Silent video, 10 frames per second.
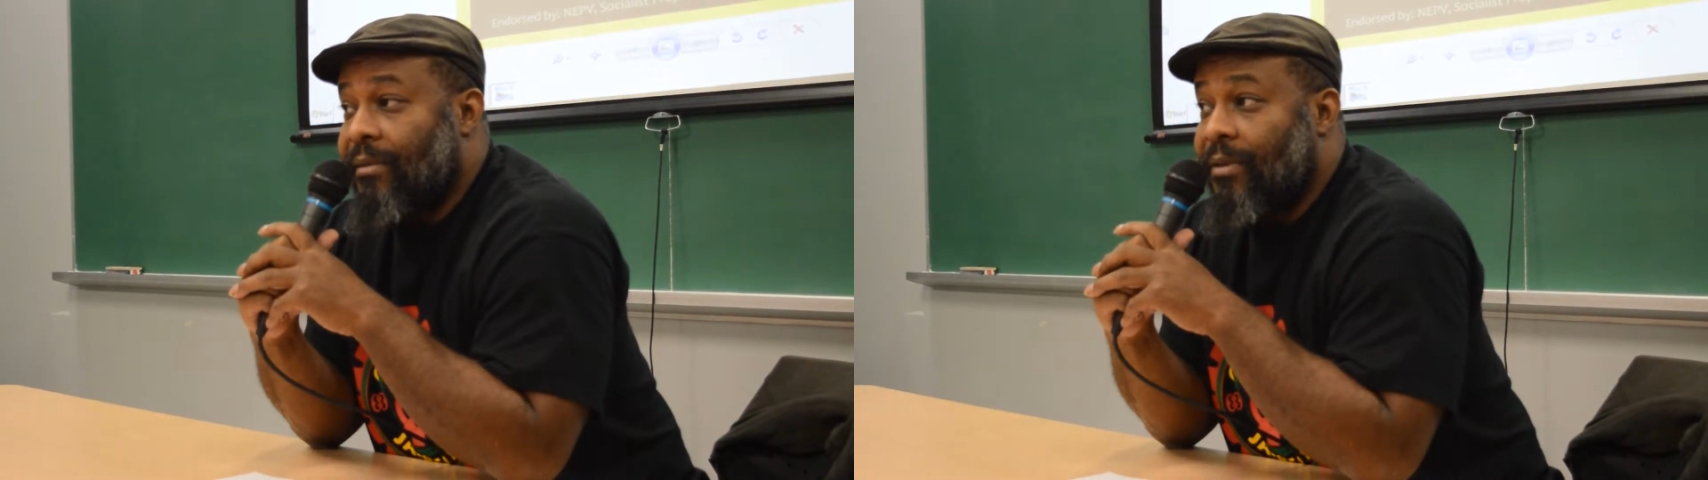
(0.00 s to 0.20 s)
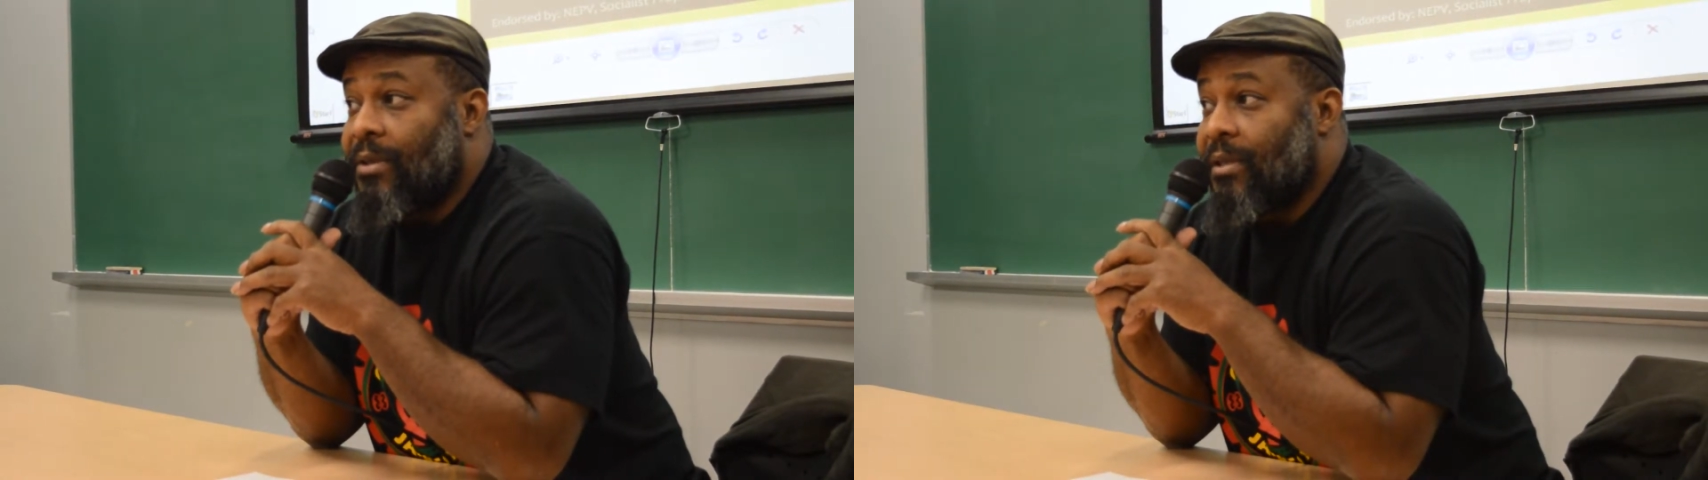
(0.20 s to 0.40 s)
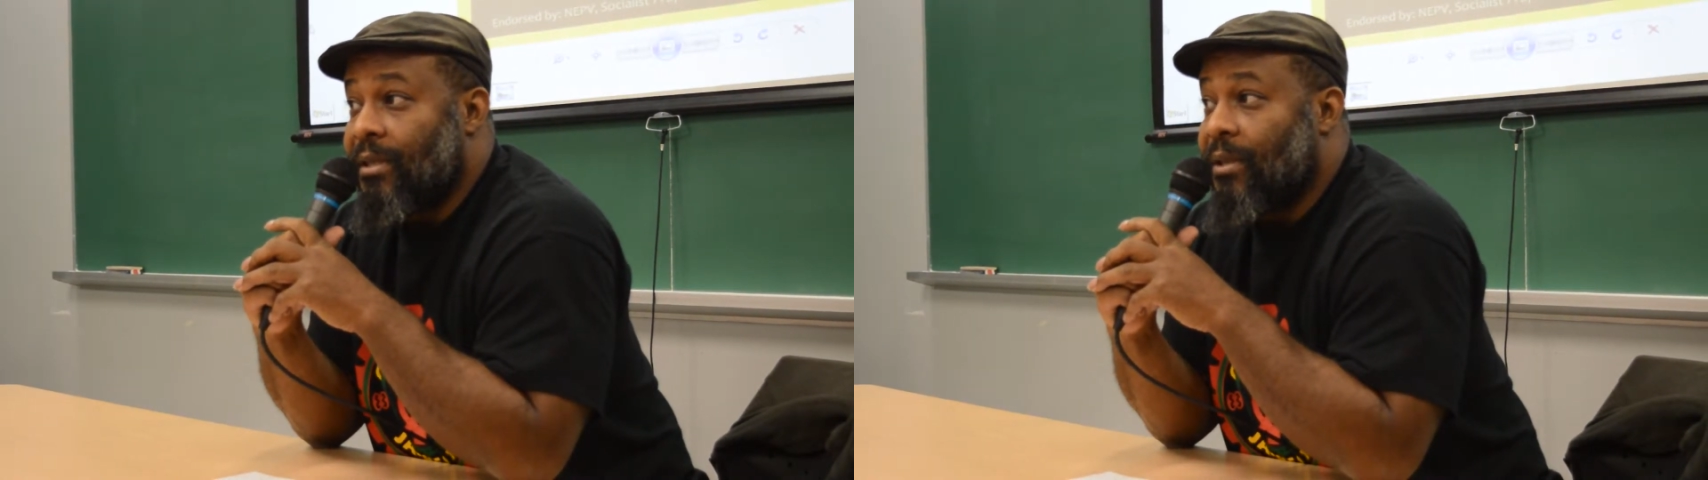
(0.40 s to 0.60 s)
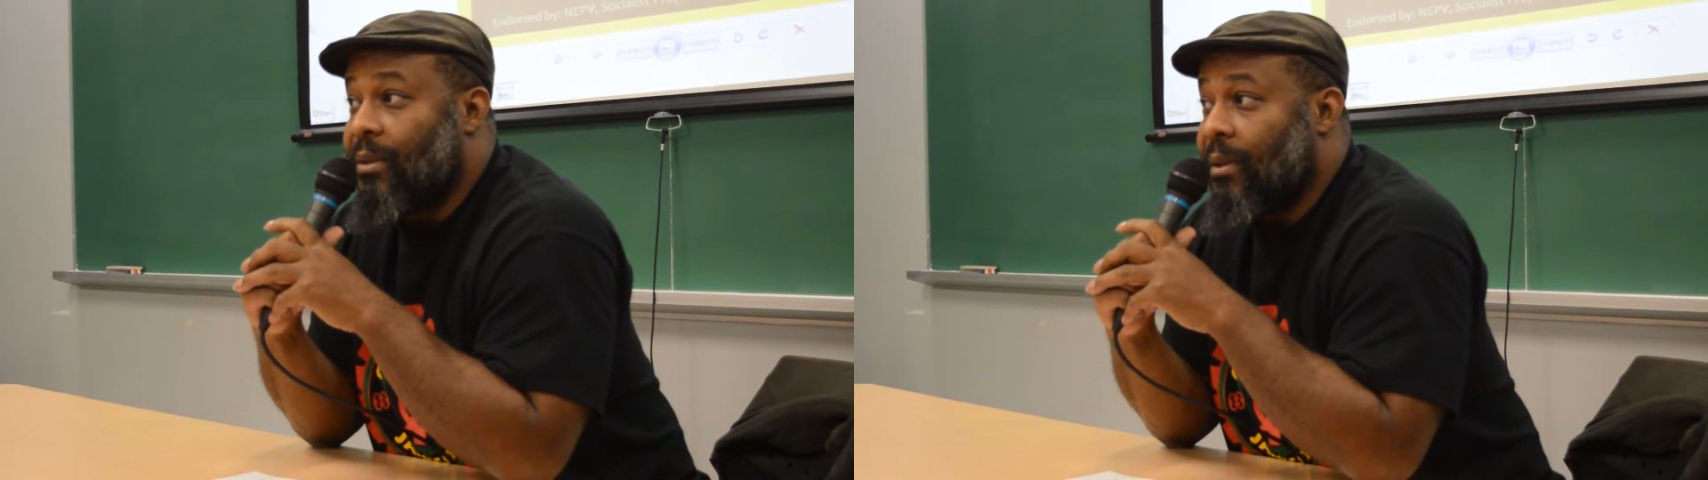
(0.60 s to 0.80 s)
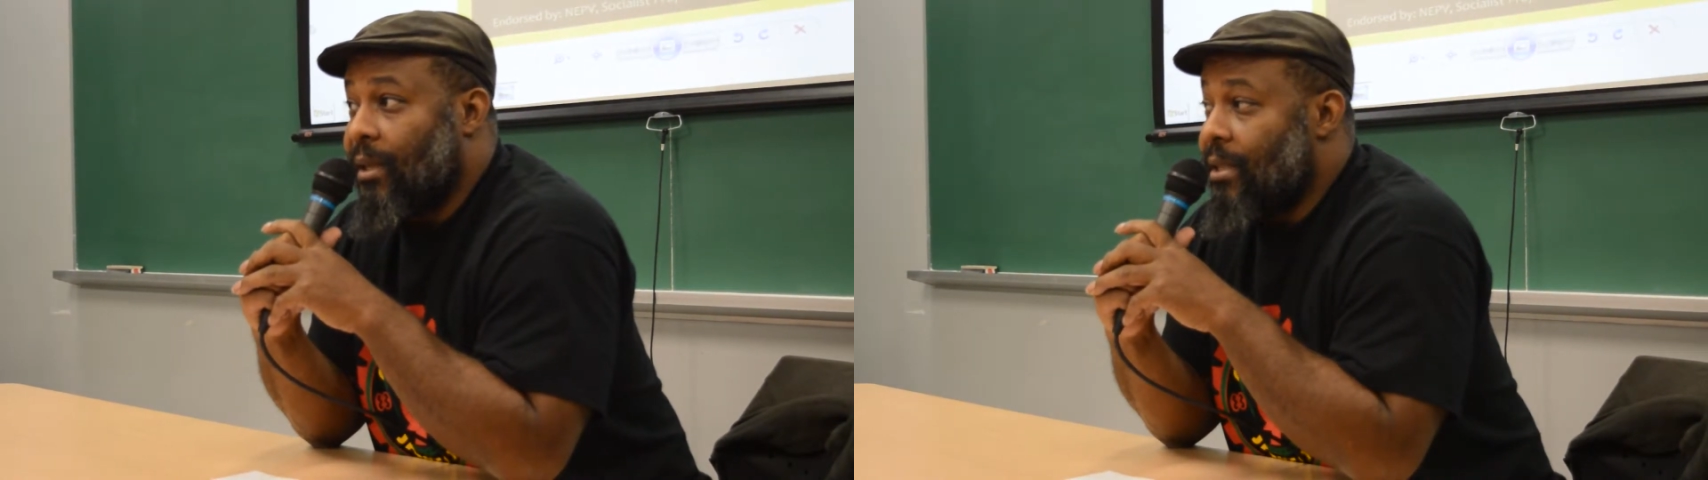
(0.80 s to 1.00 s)
first as a
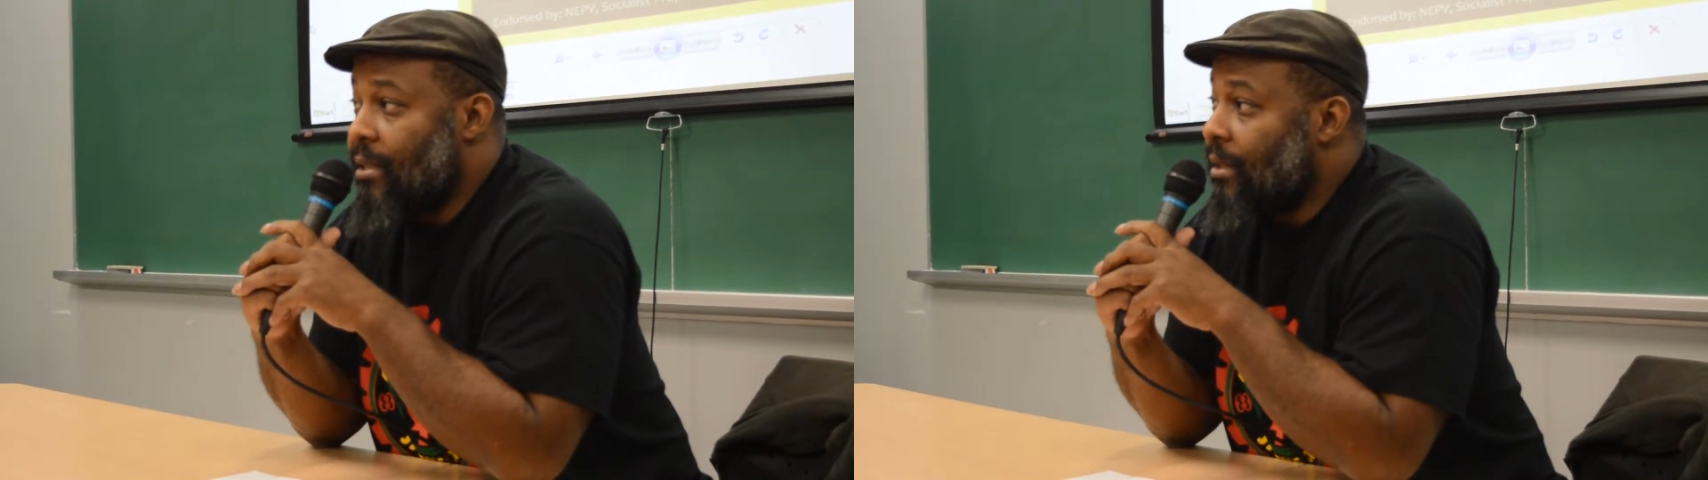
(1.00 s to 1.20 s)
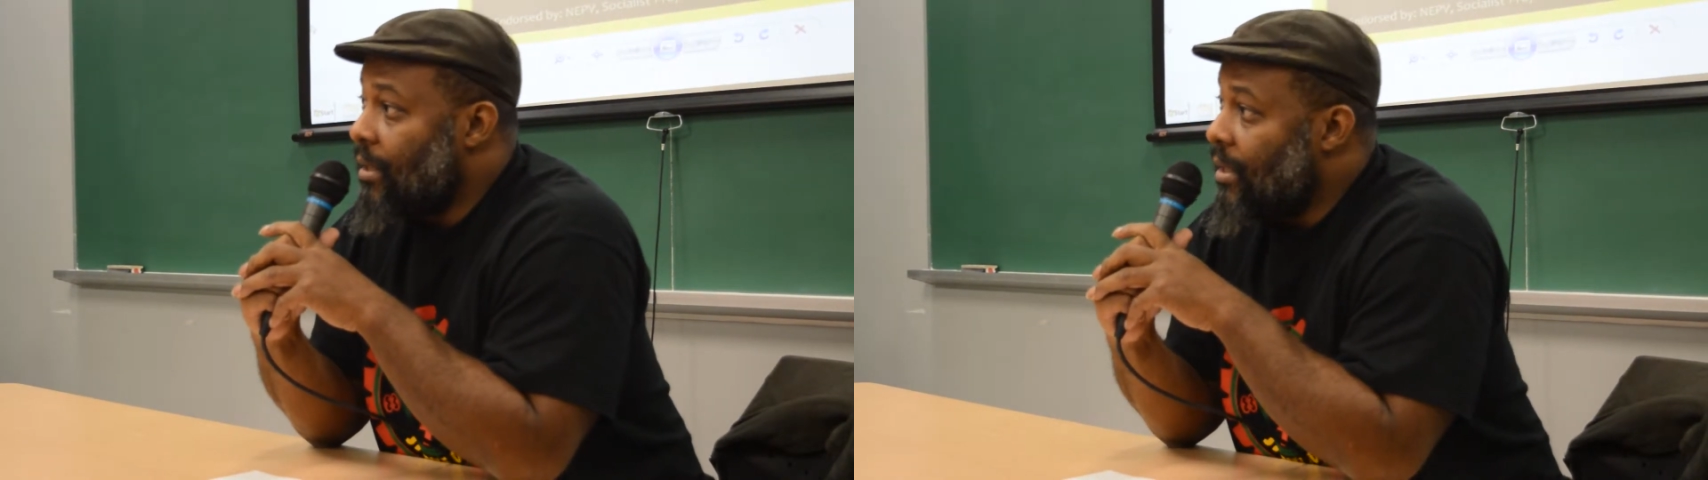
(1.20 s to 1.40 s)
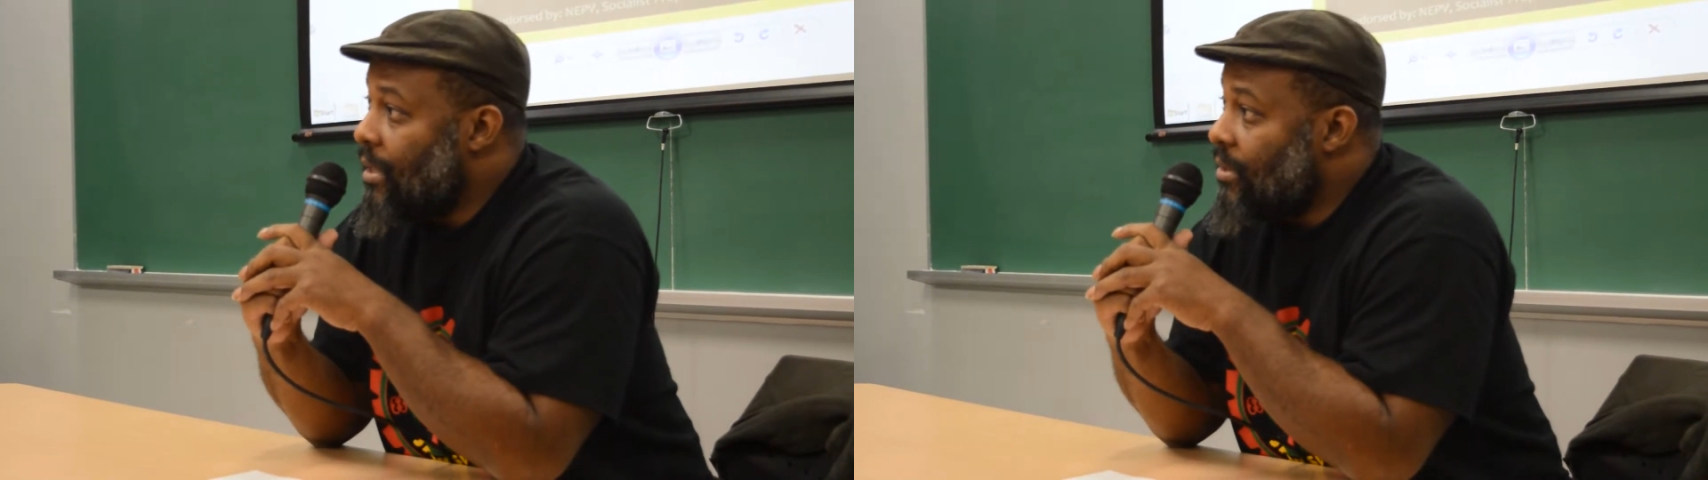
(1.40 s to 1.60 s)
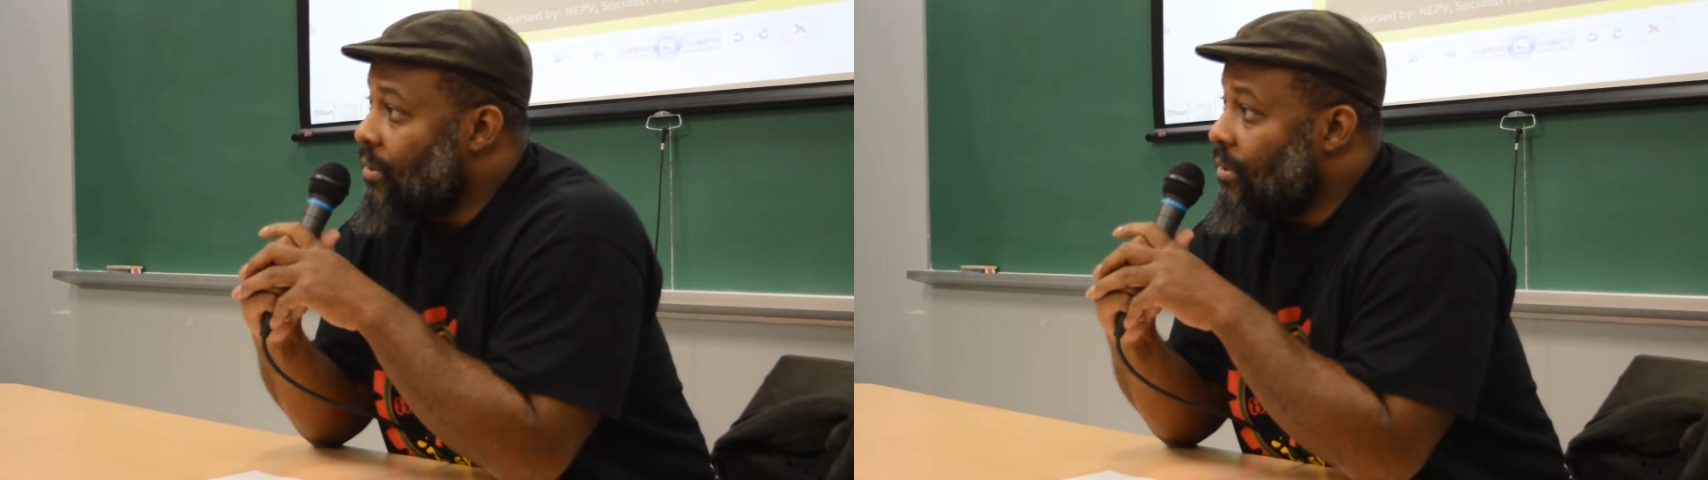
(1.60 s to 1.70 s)
coalition and then as